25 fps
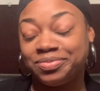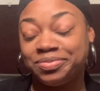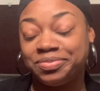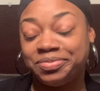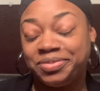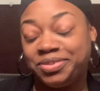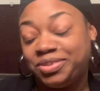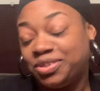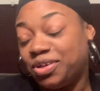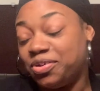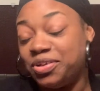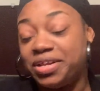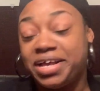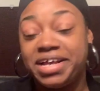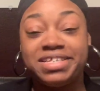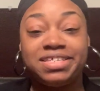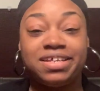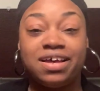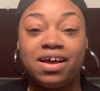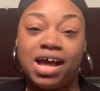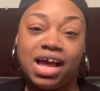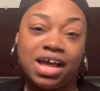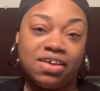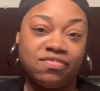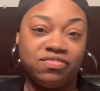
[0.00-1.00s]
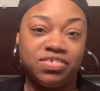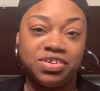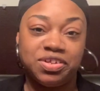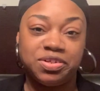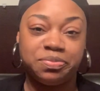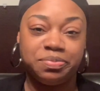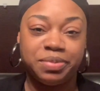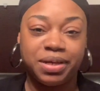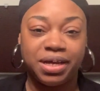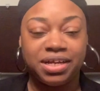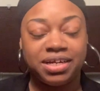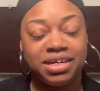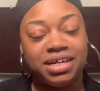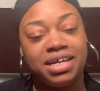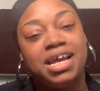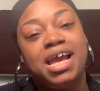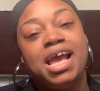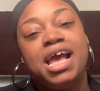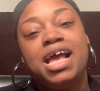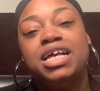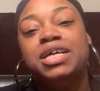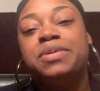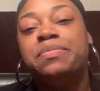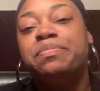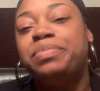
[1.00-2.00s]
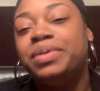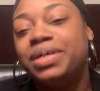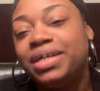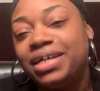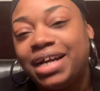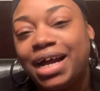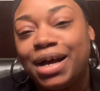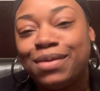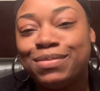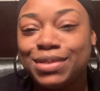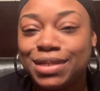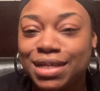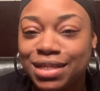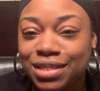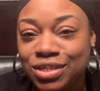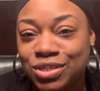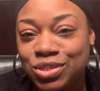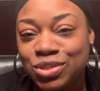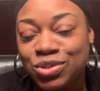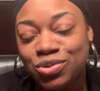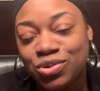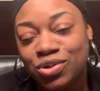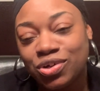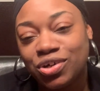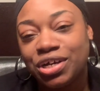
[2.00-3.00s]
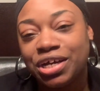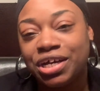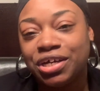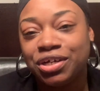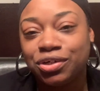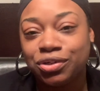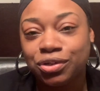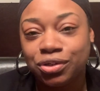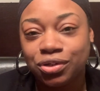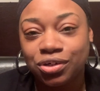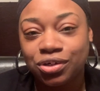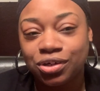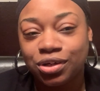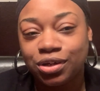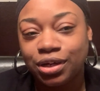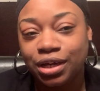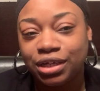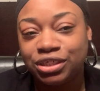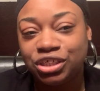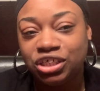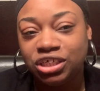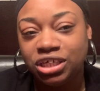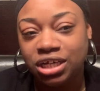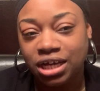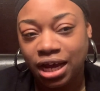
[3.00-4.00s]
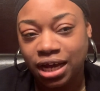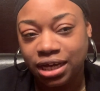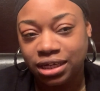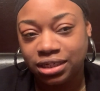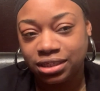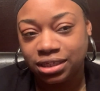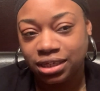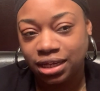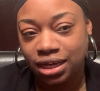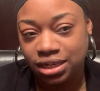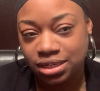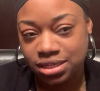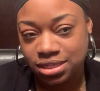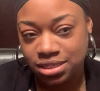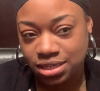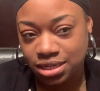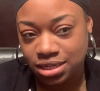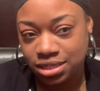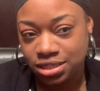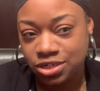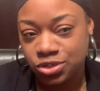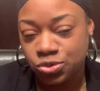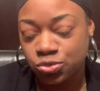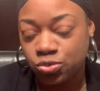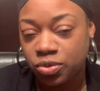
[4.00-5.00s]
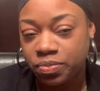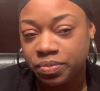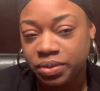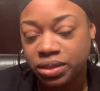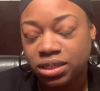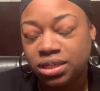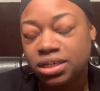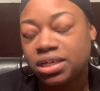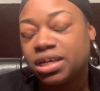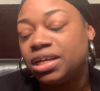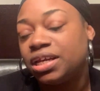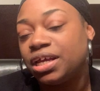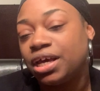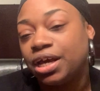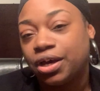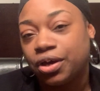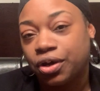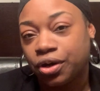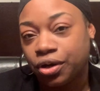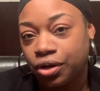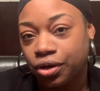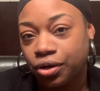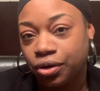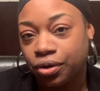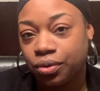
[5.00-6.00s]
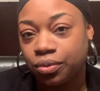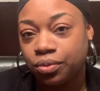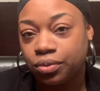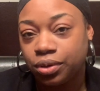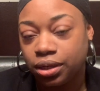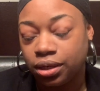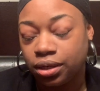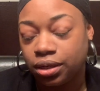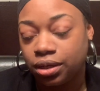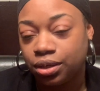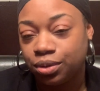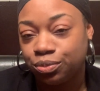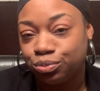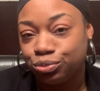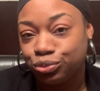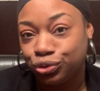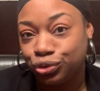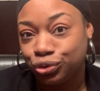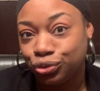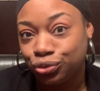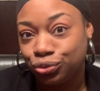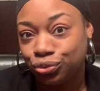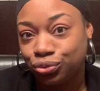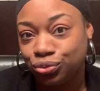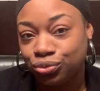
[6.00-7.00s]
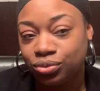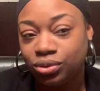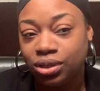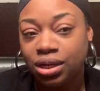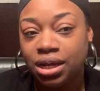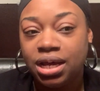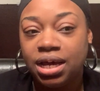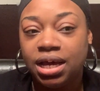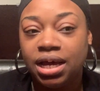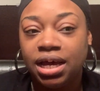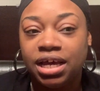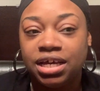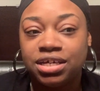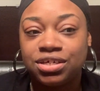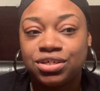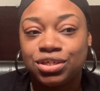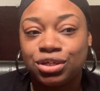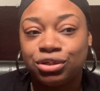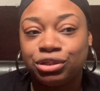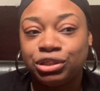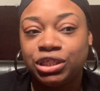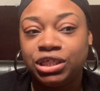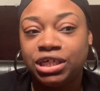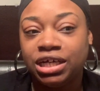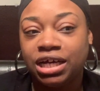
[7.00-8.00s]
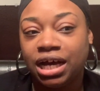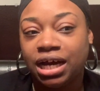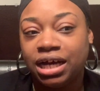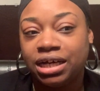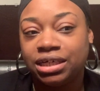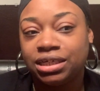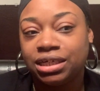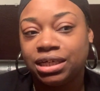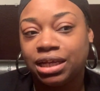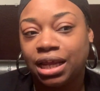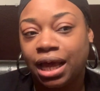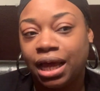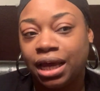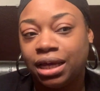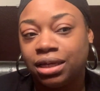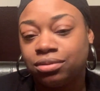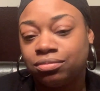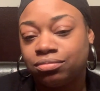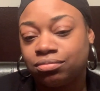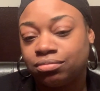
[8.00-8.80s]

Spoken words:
So that's how I feel about it. But I was at the store and a girl, she kind of like seen this woman looking at her dude. And so she kind of like